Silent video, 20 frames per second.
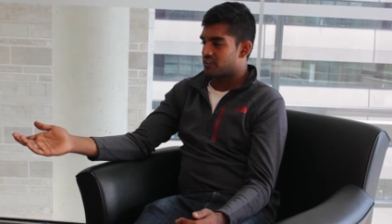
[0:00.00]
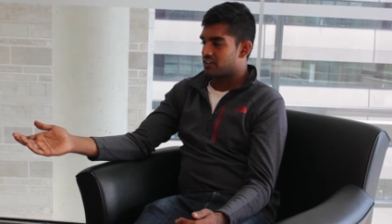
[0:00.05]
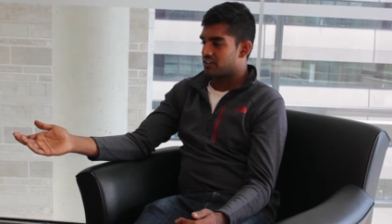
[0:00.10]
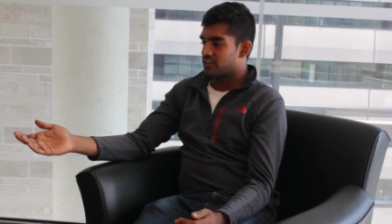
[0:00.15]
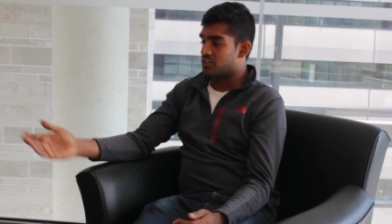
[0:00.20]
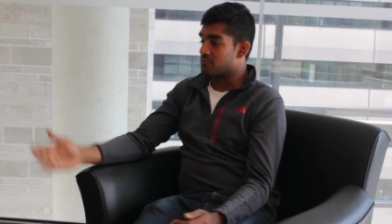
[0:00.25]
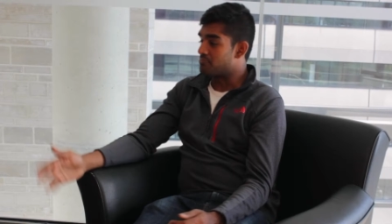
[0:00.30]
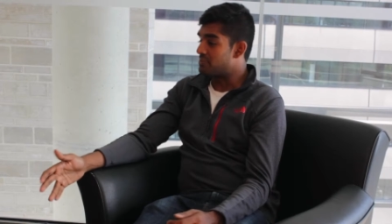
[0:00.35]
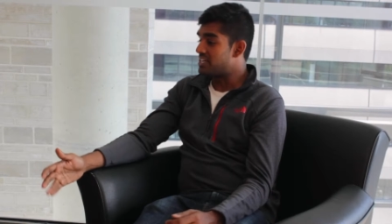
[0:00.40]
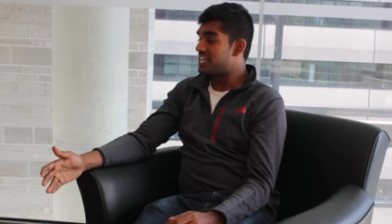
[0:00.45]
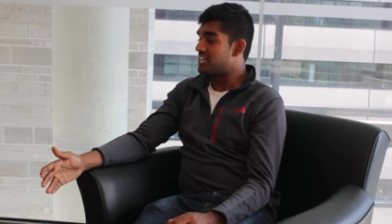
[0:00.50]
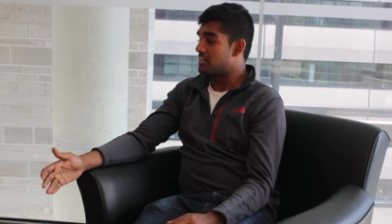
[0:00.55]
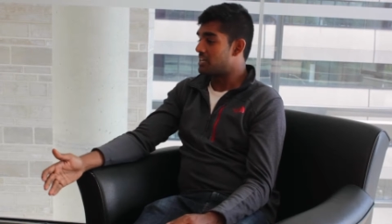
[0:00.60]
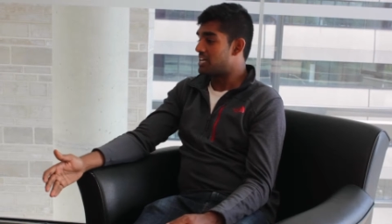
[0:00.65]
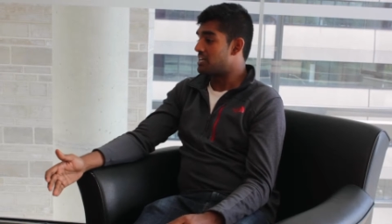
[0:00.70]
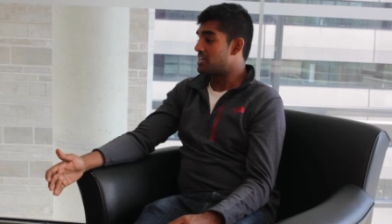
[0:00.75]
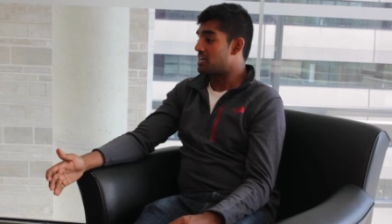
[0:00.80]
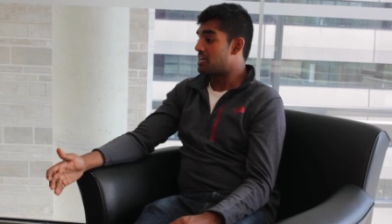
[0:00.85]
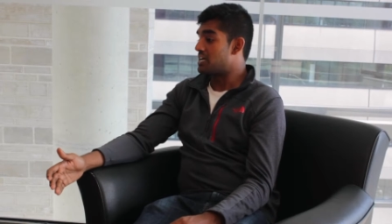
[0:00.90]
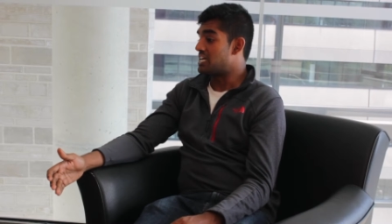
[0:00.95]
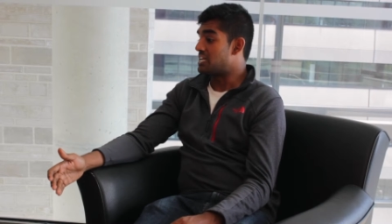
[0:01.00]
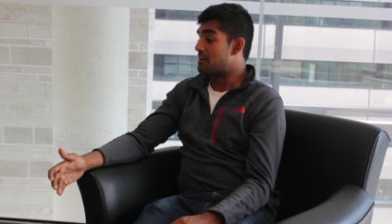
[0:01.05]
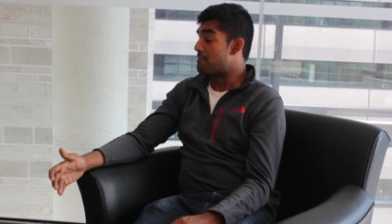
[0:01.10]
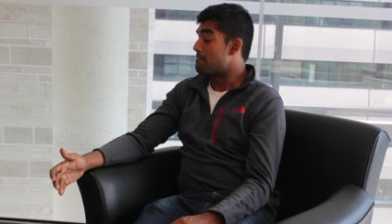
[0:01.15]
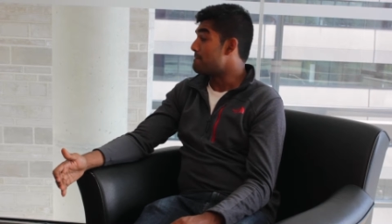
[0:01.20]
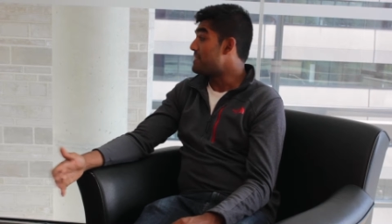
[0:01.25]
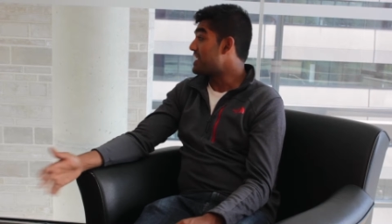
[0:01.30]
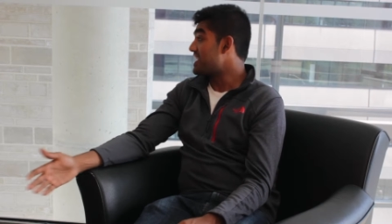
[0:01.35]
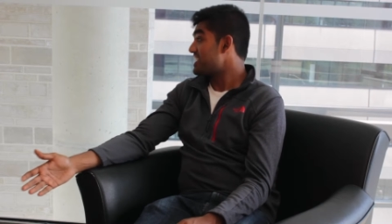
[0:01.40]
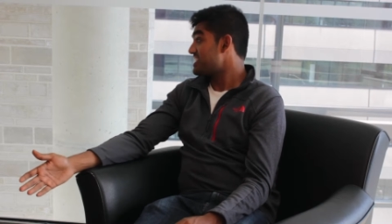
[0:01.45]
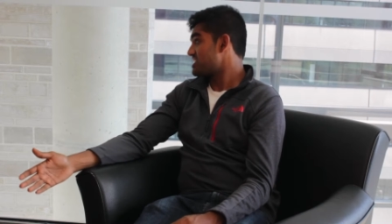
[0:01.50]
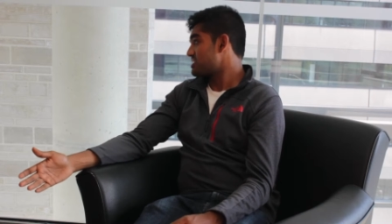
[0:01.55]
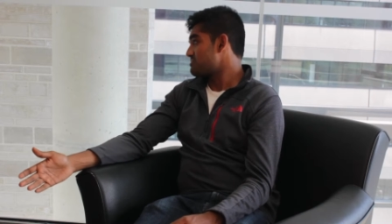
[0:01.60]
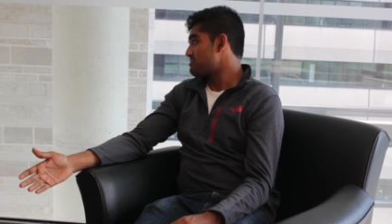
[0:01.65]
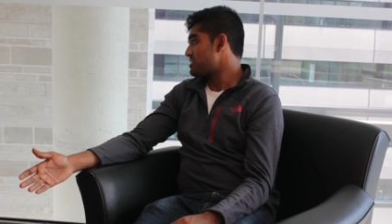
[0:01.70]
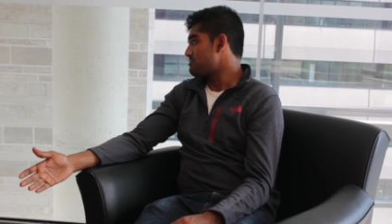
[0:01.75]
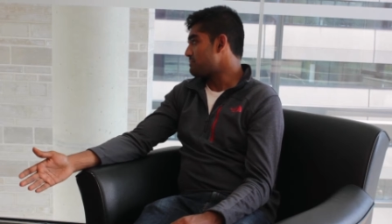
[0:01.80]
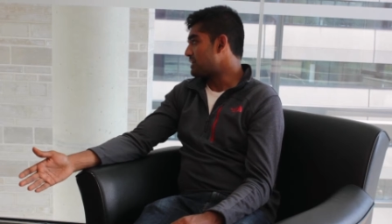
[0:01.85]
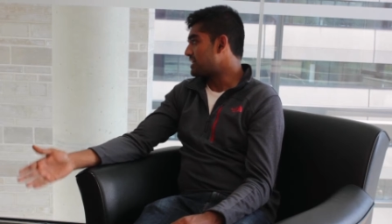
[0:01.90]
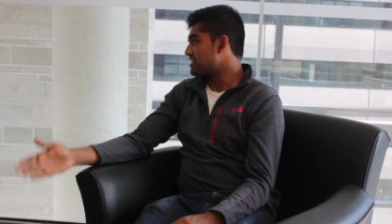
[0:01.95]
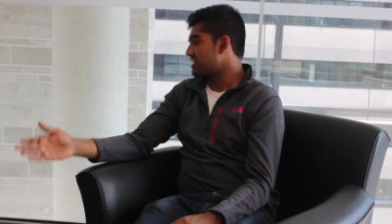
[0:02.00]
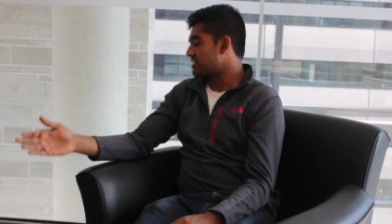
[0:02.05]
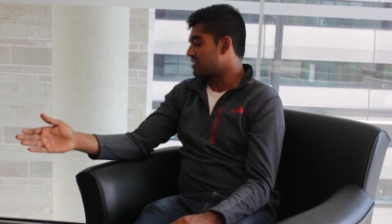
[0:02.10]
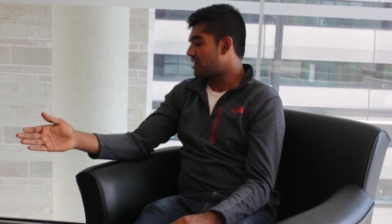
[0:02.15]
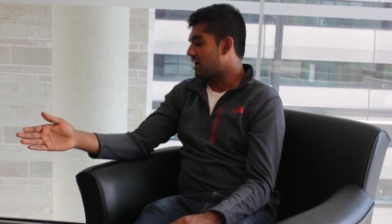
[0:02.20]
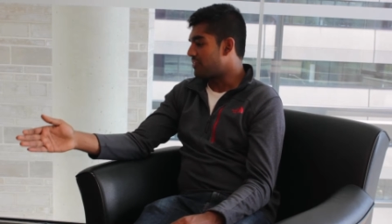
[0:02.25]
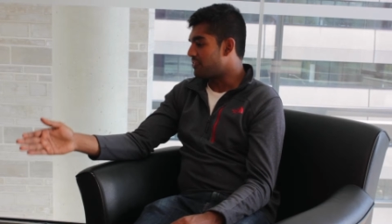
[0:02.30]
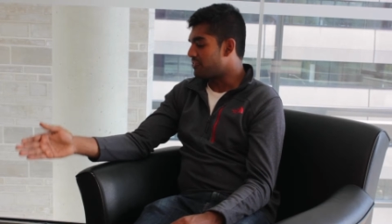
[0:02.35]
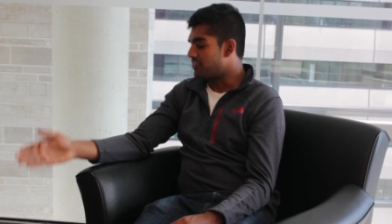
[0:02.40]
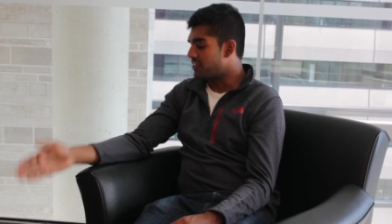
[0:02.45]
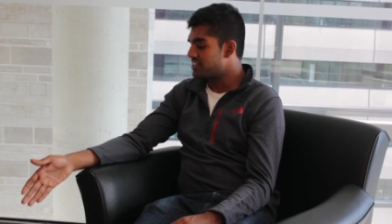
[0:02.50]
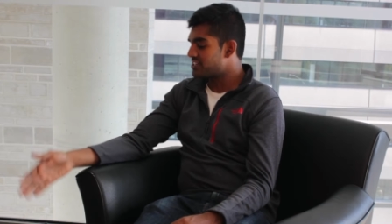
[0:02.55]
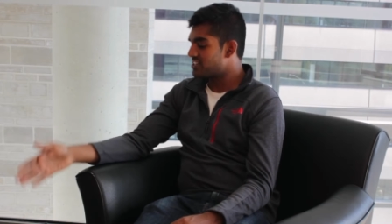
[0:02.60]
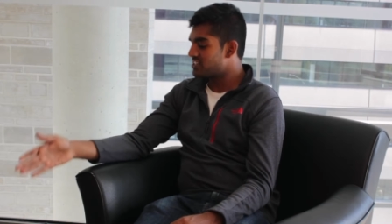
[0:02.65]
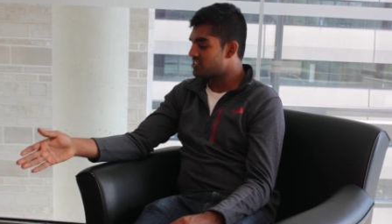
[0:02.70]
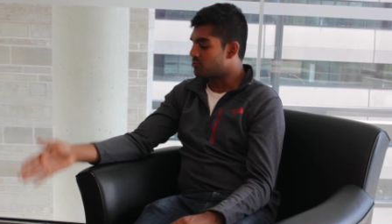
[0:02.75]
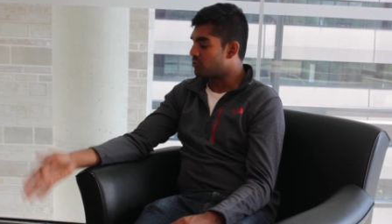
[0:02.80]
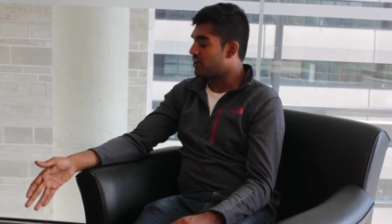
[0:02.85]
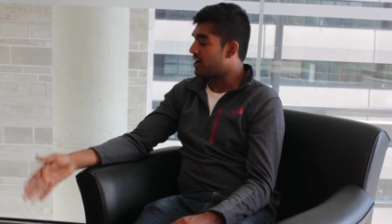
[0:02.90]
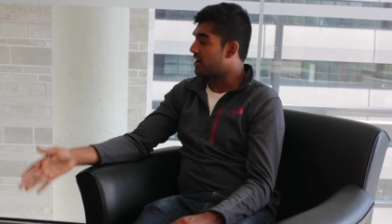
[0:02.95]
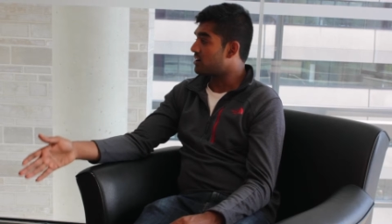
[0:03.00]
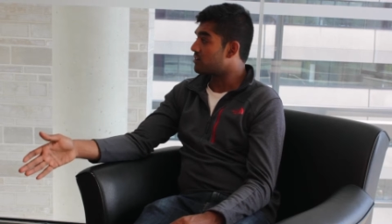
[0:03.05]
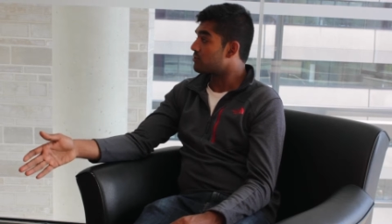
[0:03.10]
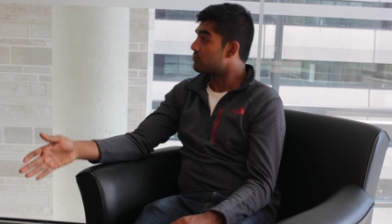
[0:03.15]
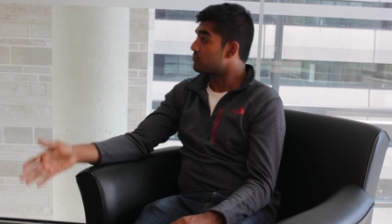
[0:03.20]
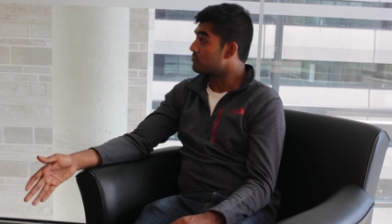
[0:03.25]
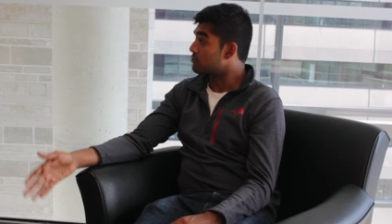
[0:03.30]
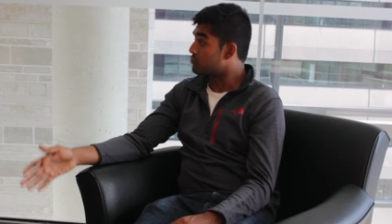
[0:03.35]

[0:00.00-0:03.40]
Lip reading: to me, it amazed me because I thought this is where